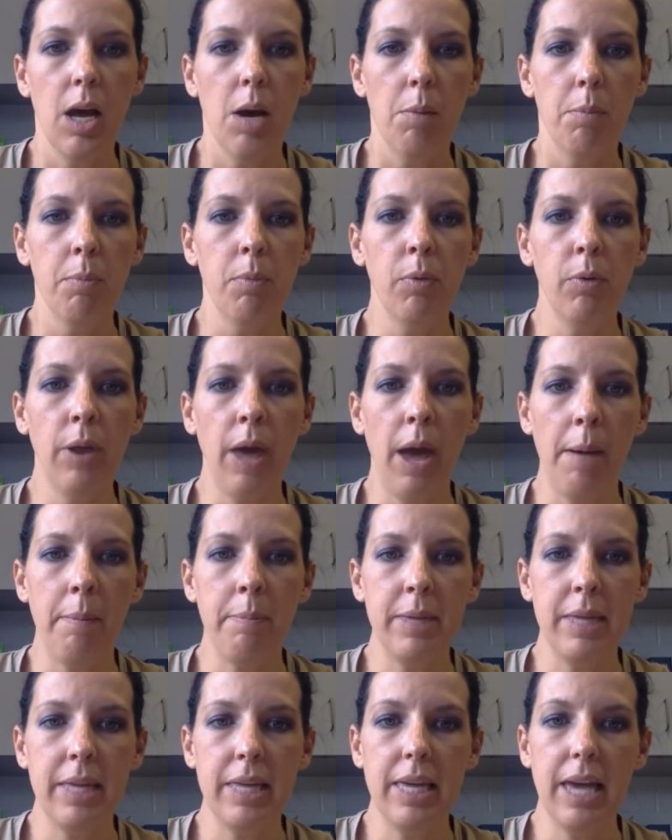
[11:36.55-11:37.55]
Mon
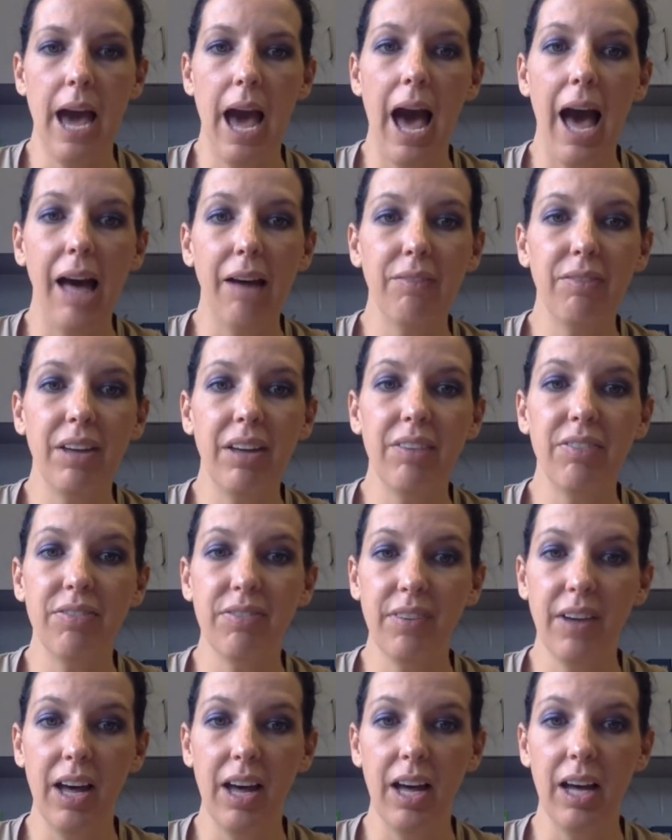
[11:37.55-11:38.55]
ami avait
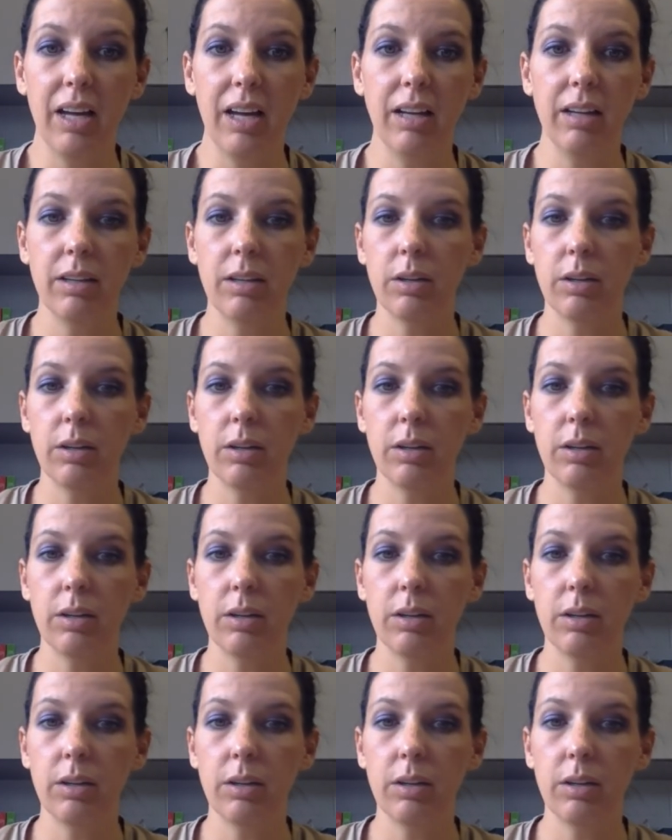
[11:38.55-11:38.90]
faim.